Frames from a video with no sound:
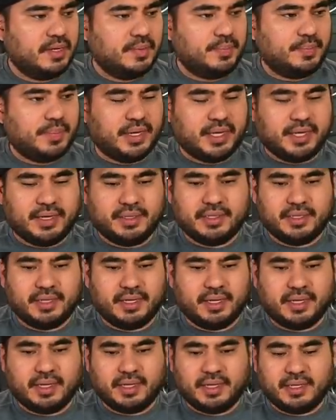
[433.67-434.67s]
But
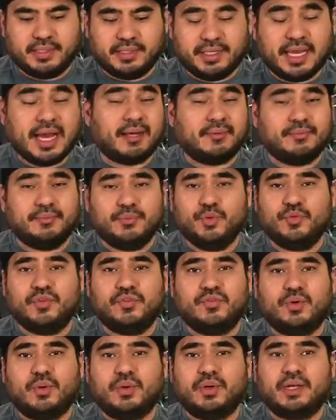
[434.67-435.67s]
uh, yeah, moving
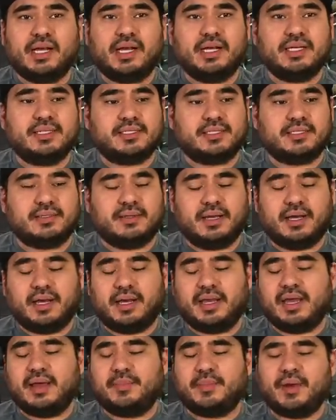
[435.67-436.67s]
forward, guys,
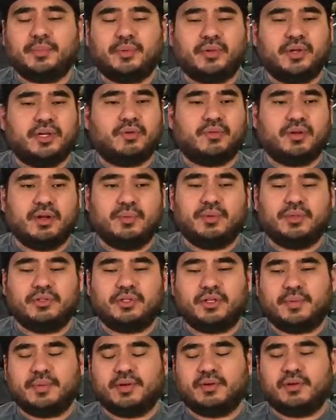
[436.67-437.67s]
I am uploading to Rumble,
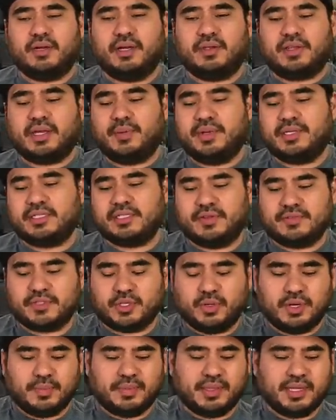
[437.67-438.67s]
don't get me wrong, that way stuff's
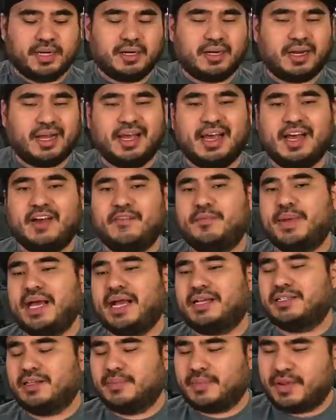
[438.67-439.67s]
going up there. I have
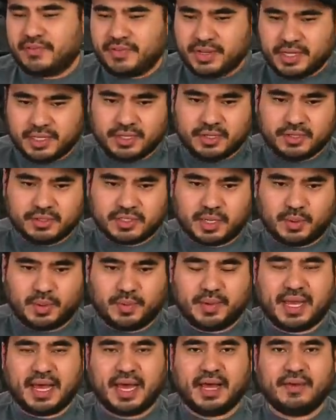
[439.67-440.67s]
backed up my videos, that way
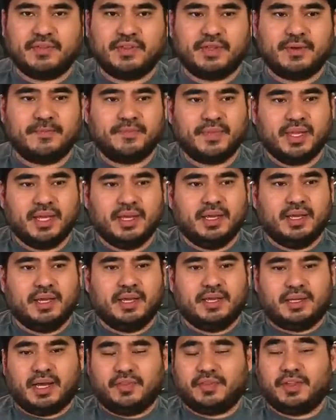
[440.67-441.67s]
we have them.
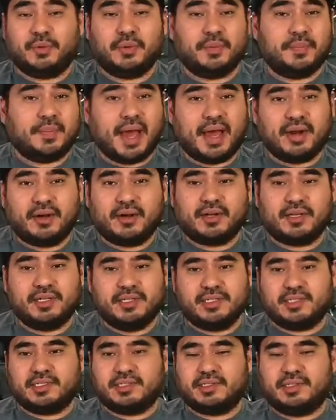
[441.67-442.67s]
Not that it would matter,
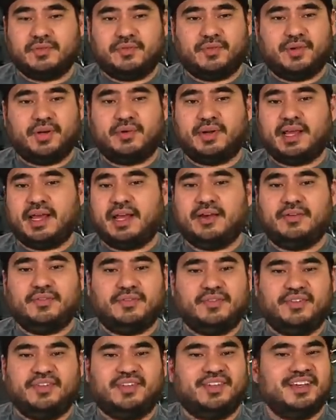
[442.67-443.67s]
because if we don't
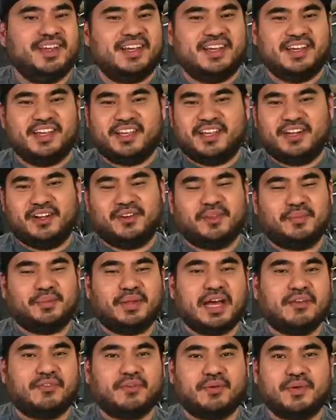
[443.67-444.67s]
have, you know, the
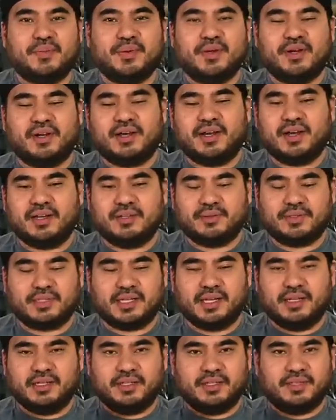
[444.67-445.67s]
platform to put it on, what the
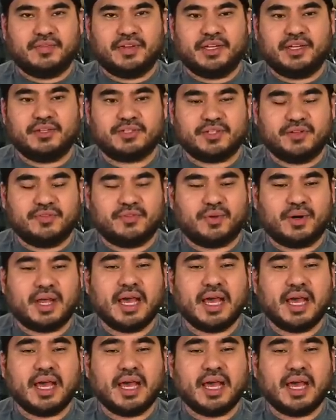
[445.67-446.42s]
hell are the videos good for